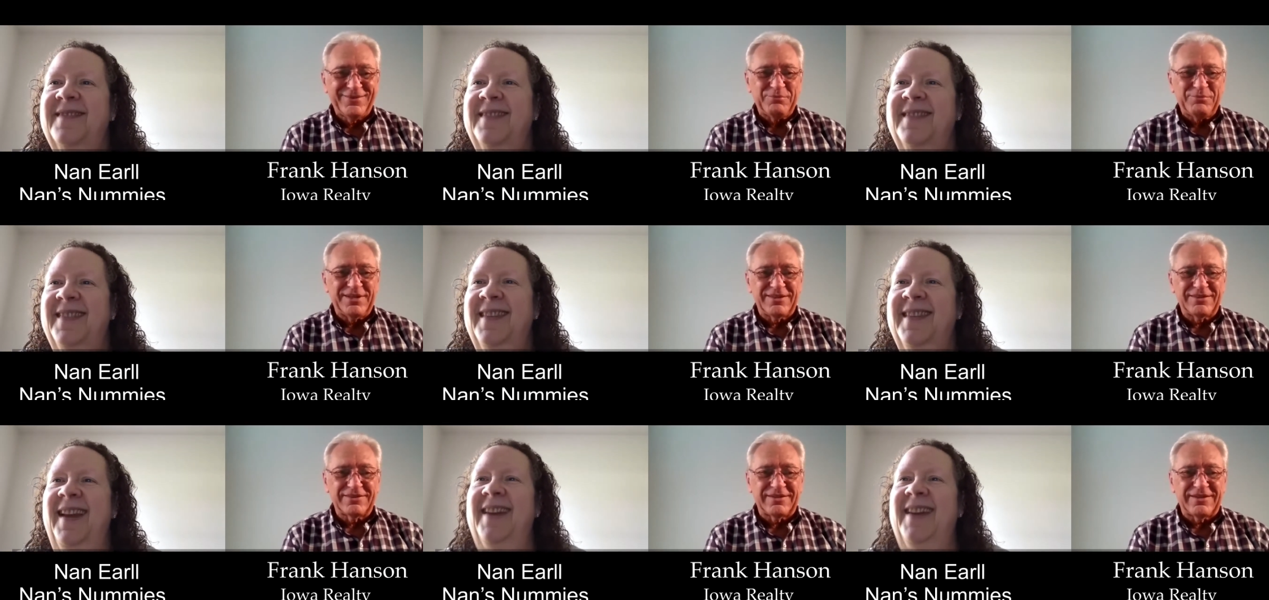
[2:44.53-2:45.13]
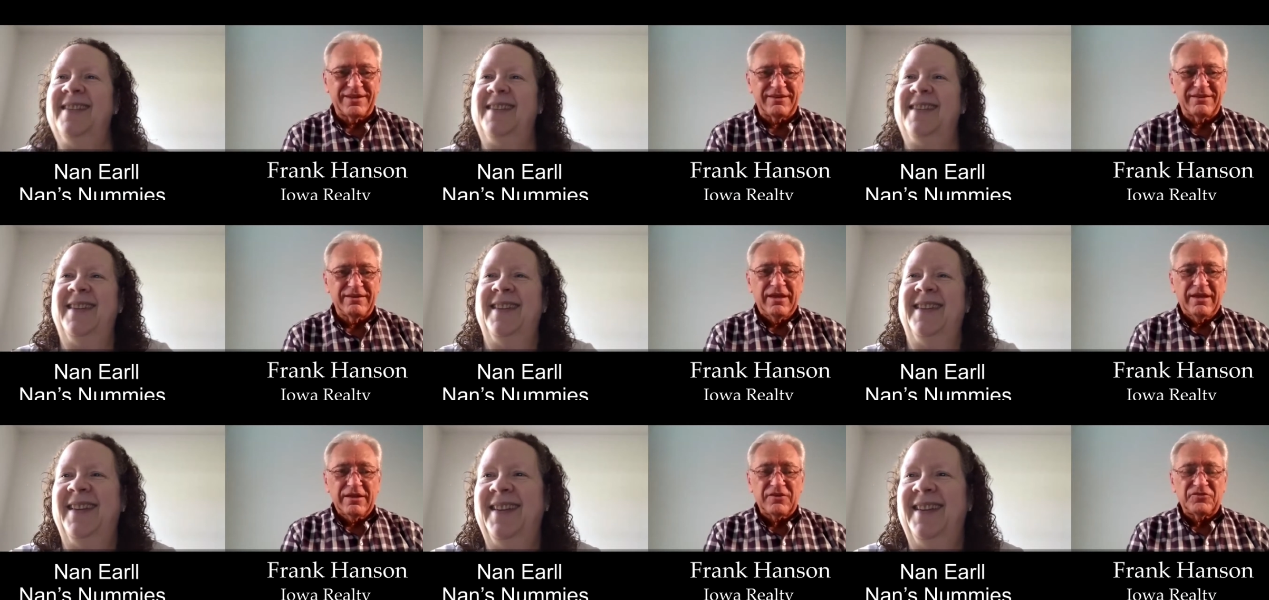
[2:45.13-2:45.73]
Speaker 1: Yes.
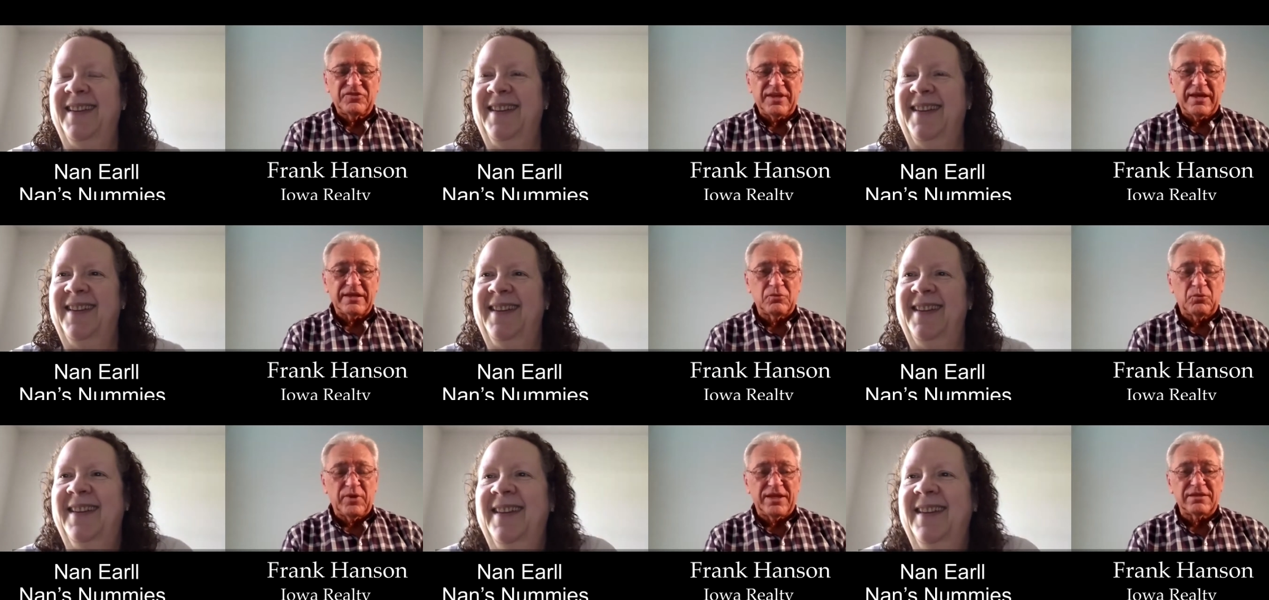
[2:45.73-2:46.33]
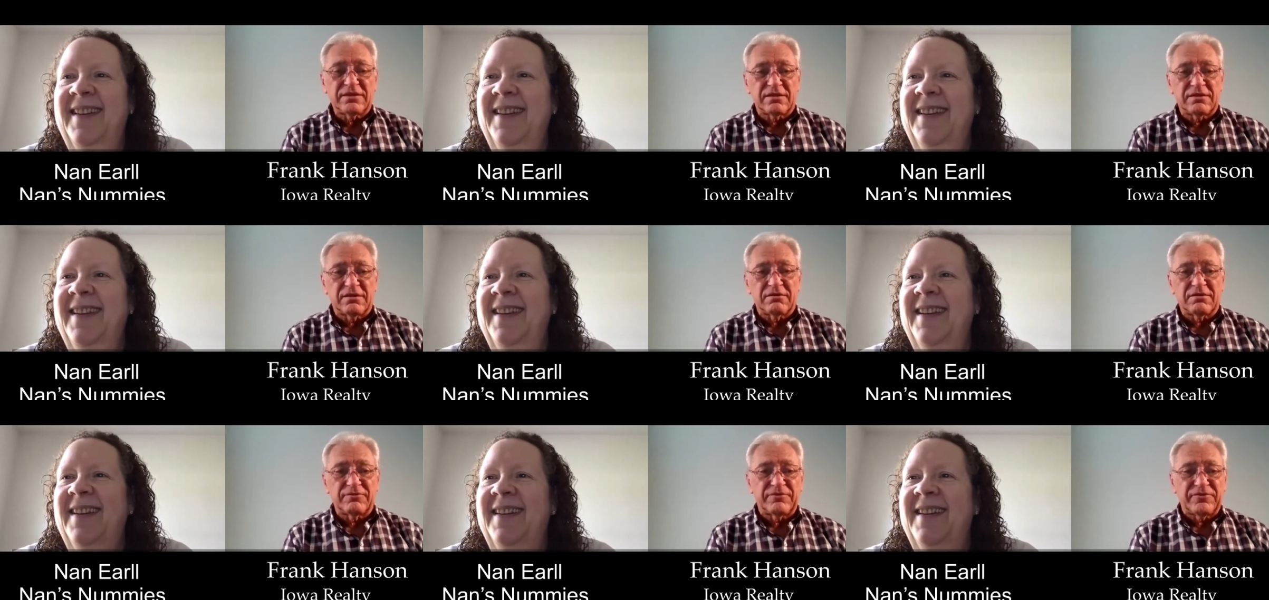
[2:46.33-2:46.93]
Because he had to wait
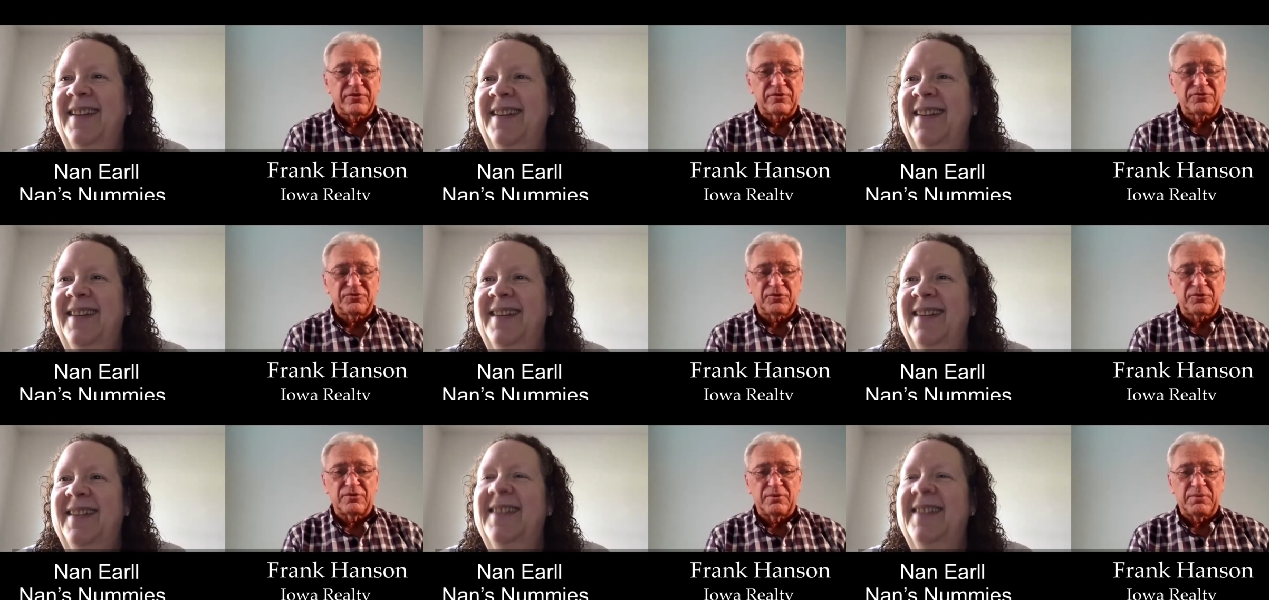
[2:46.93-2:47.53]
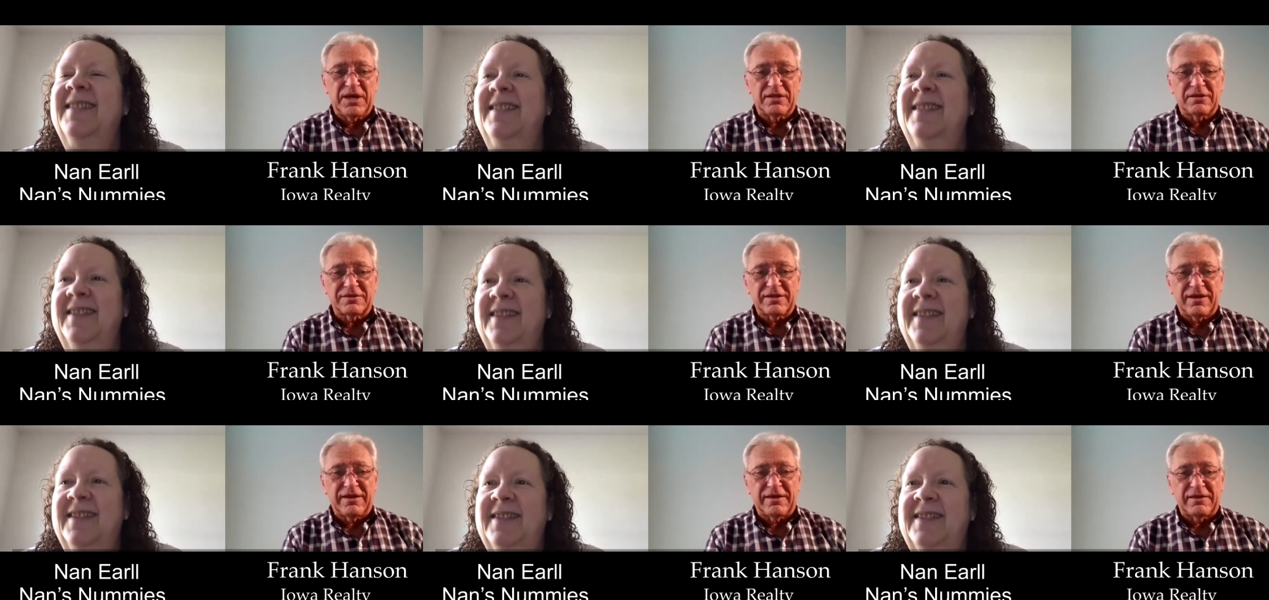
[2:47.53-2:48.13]
there for a certain amount of
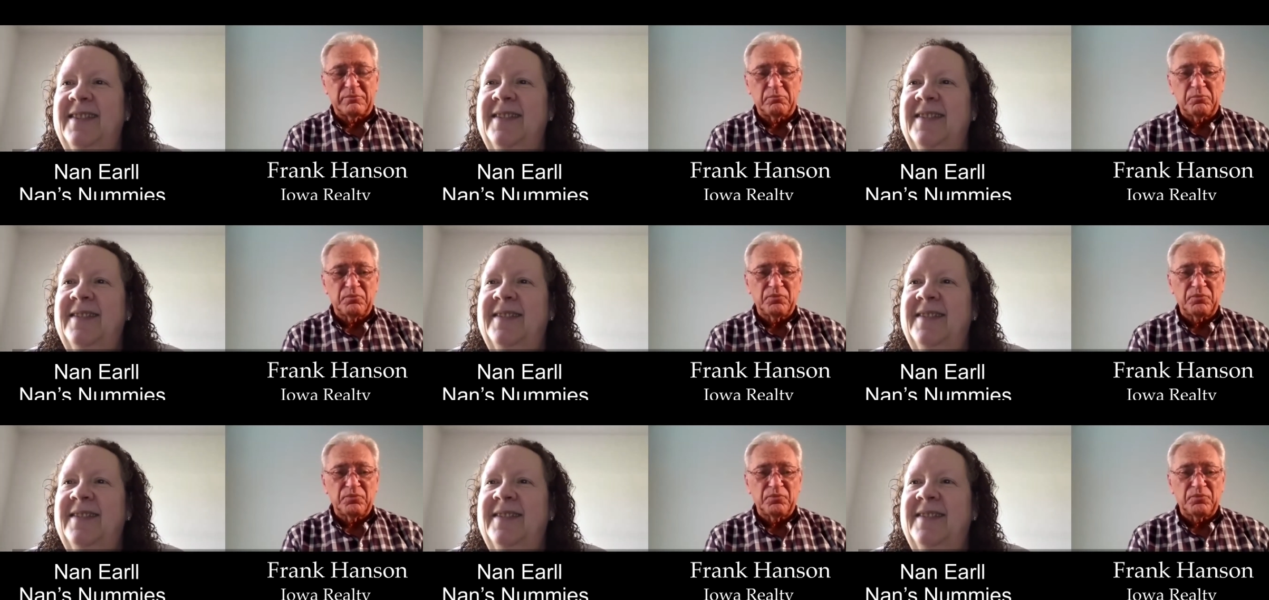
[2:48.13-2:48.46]
time.